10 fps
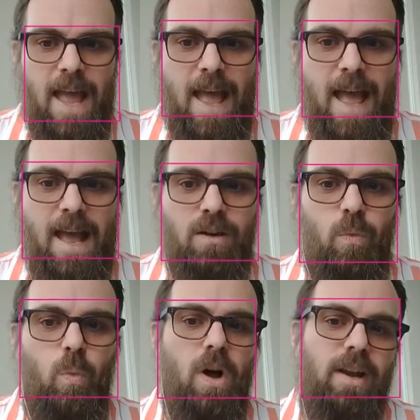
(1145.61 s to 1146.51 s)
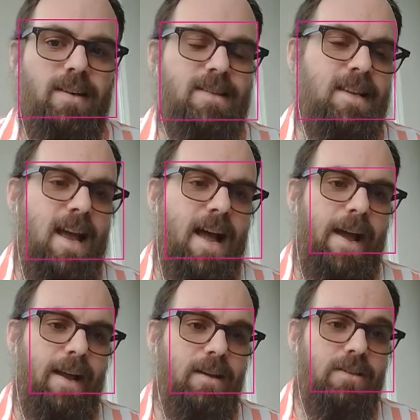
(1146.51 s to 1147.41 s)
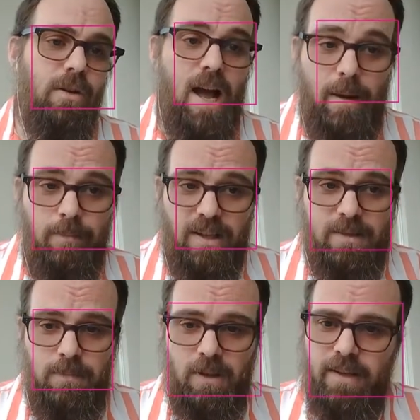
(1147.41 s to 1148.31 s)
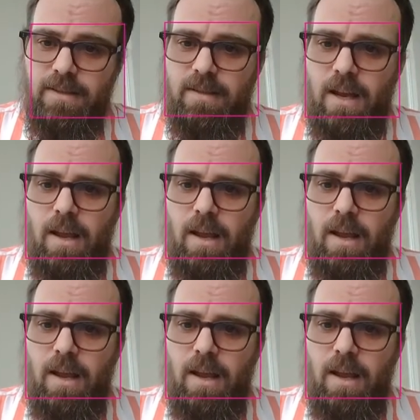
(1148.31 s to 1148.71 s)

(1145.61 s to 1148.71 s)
add 1 to I, so I plus plus,